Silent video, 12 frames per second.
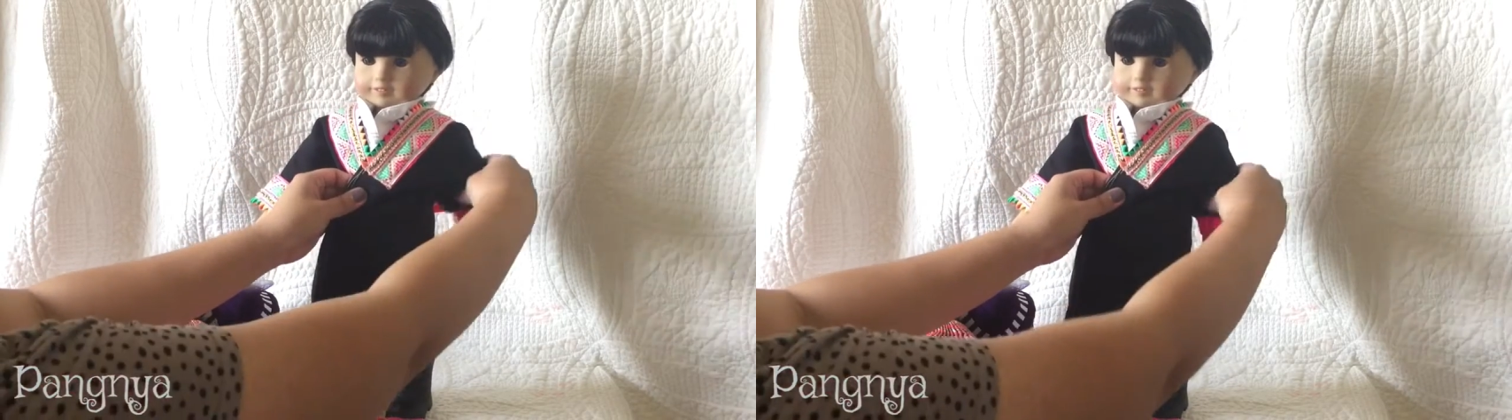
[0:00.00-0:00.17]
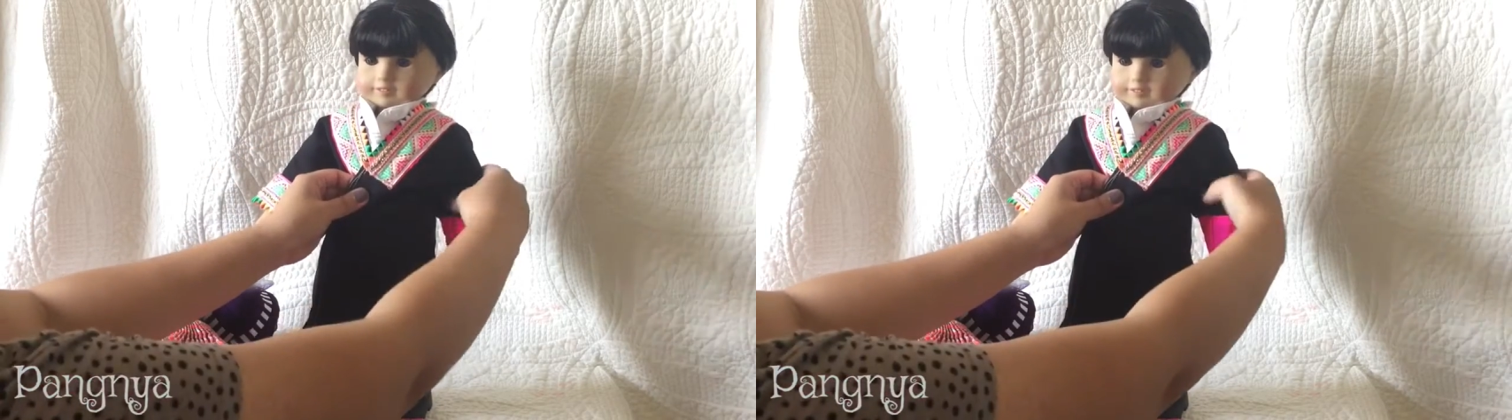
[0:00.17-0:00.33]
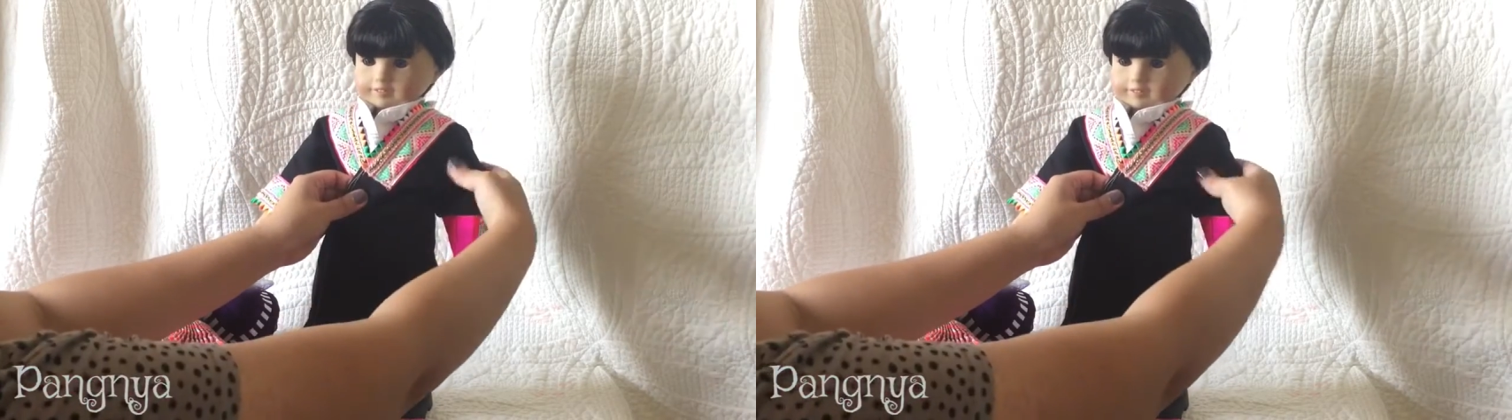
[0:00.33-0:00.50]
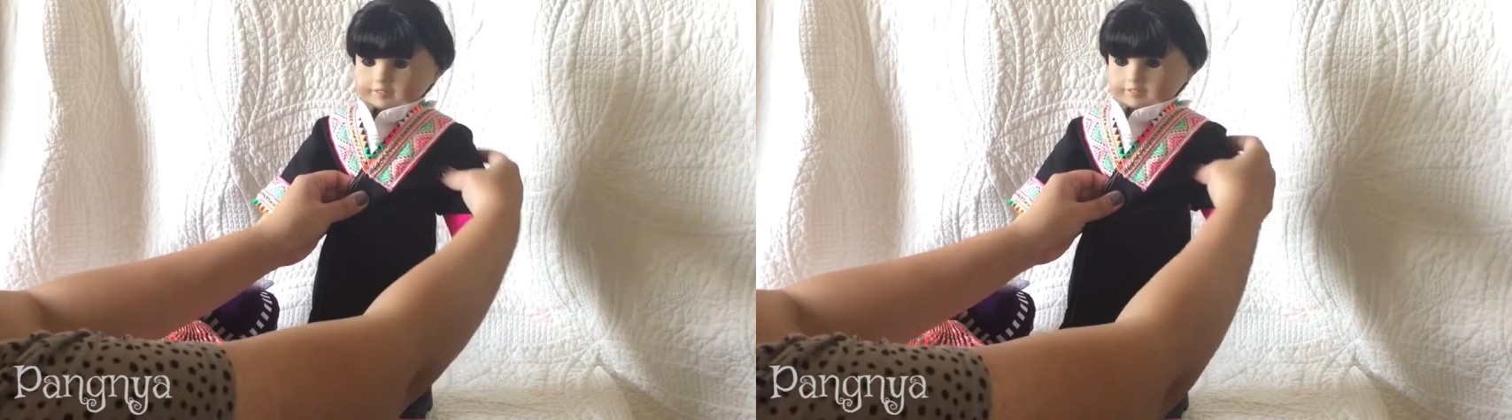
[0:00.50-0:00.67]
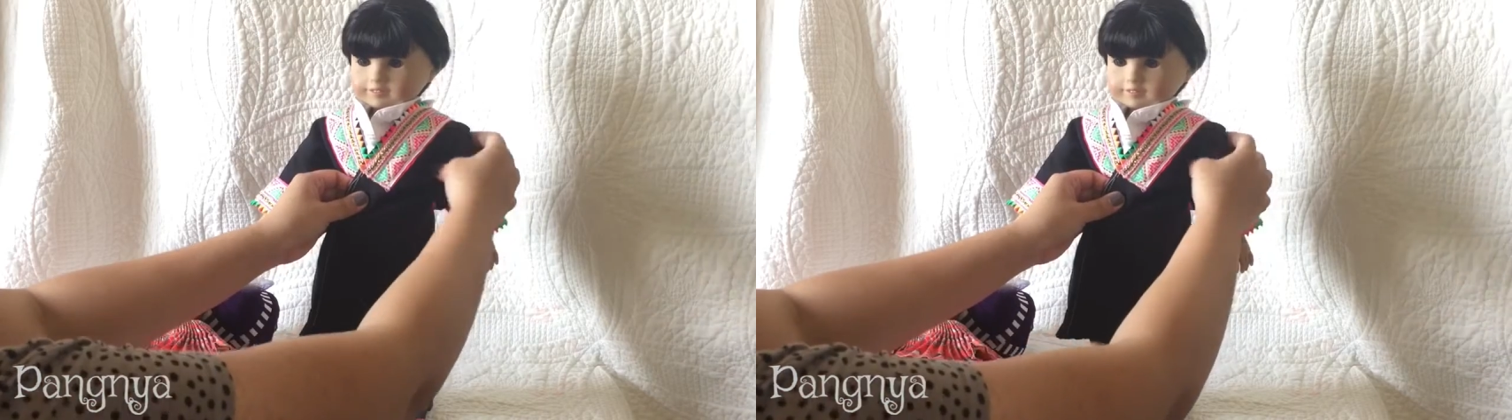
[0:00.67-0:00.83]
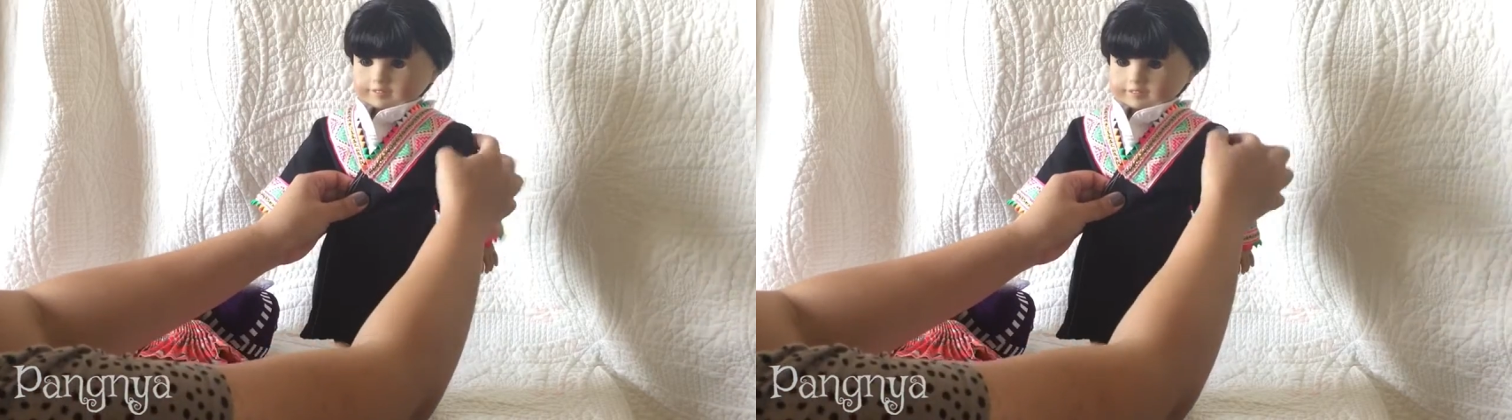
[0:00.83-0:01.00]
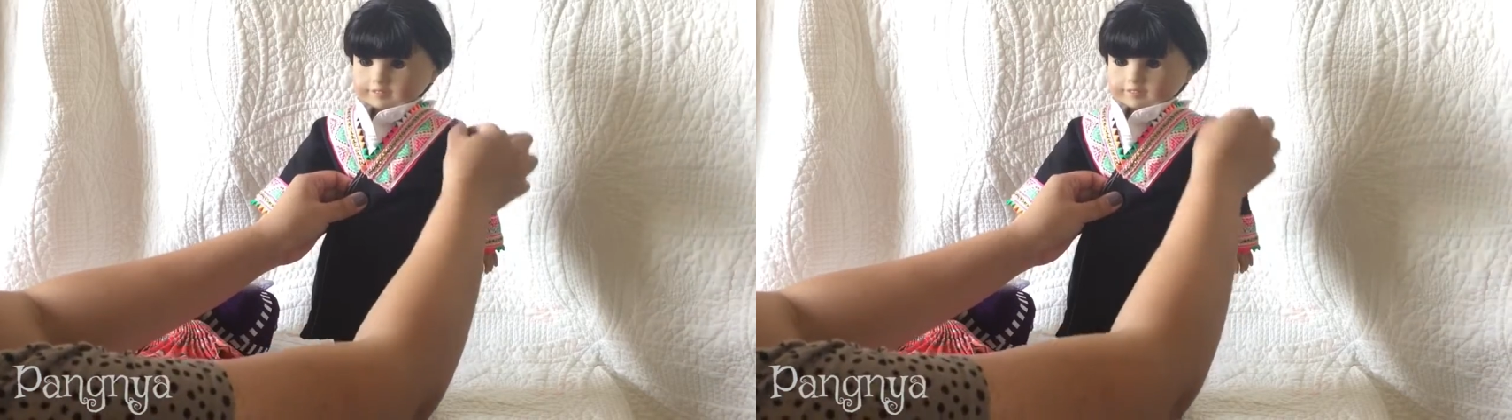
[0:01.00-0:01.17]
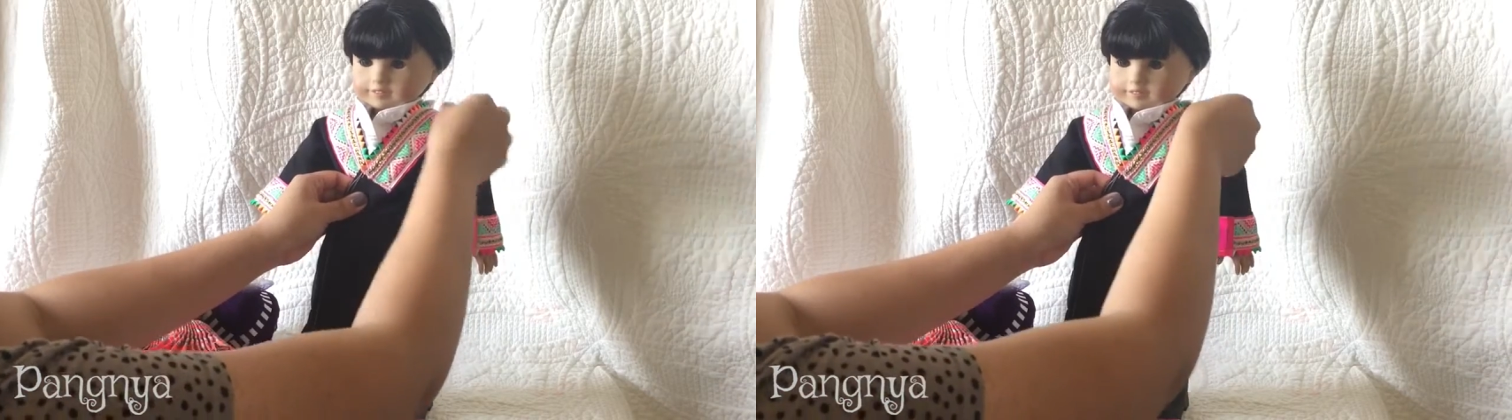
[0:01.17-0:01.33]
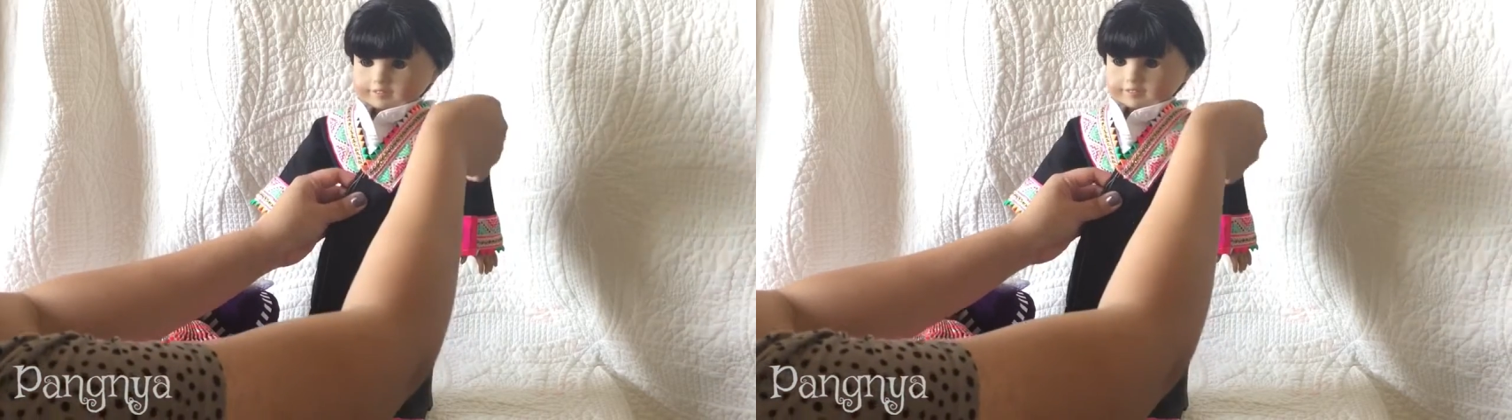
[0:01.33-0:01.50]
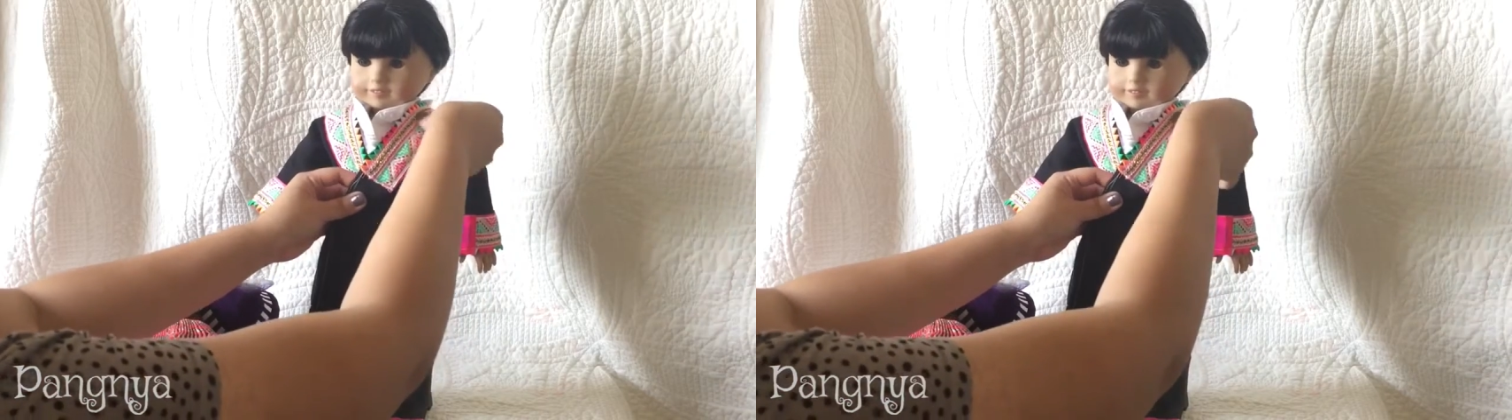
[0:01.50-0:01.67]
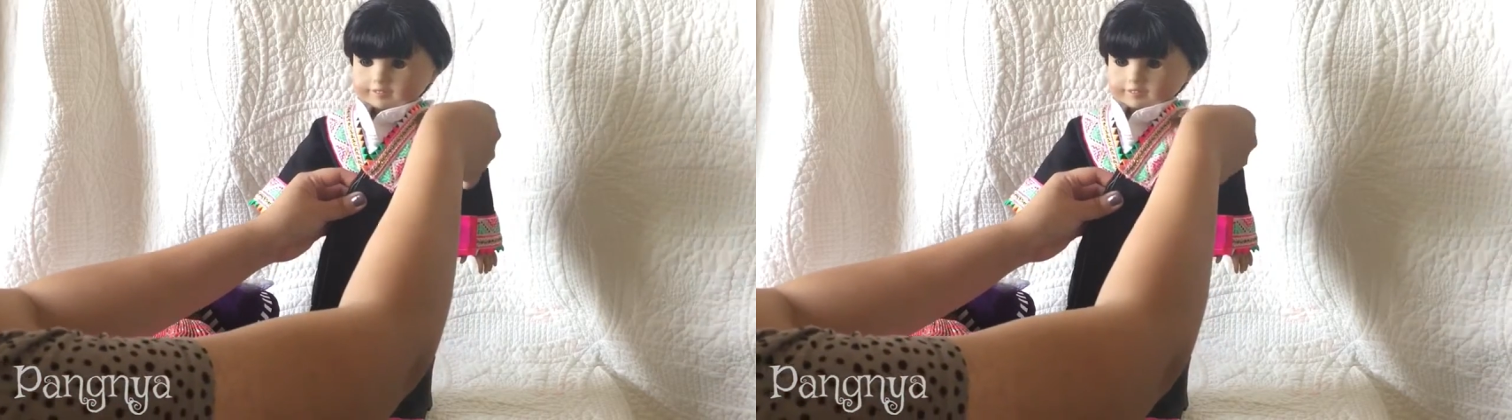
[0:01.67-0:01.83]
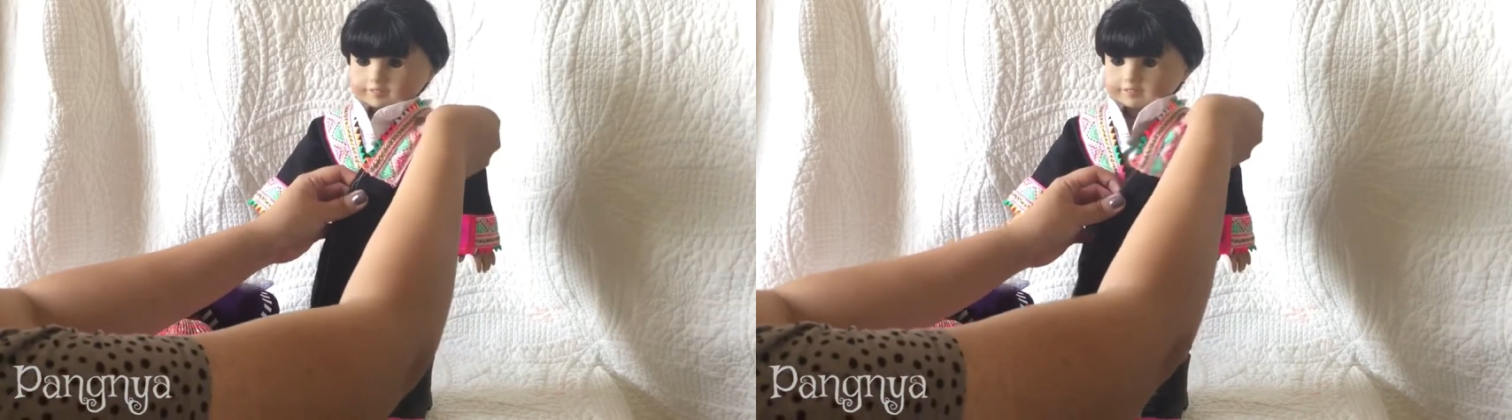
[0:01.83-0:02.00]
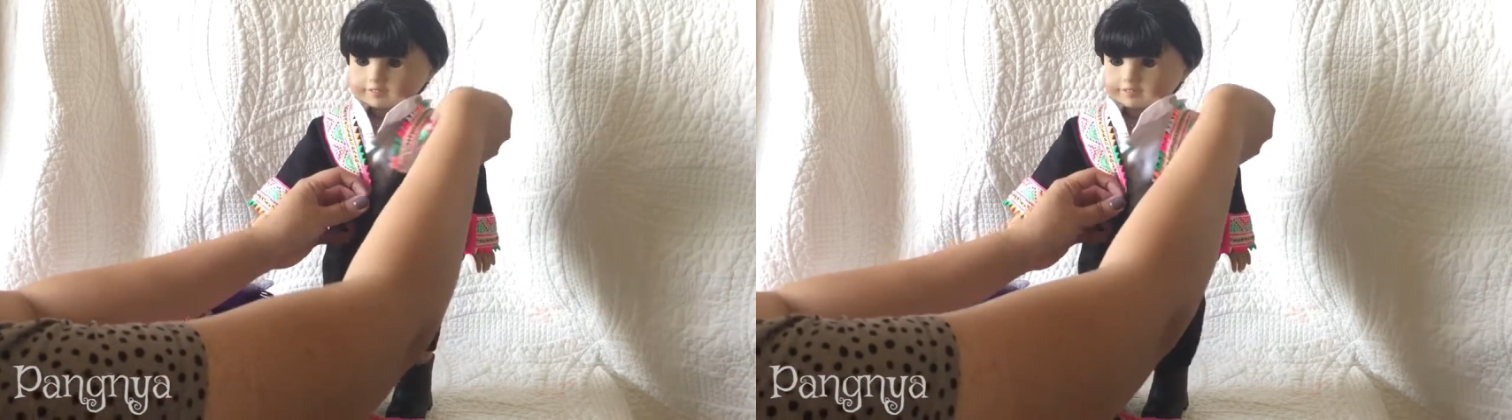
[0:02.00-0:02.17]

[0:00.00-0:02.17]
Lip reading: So then there's the shirt.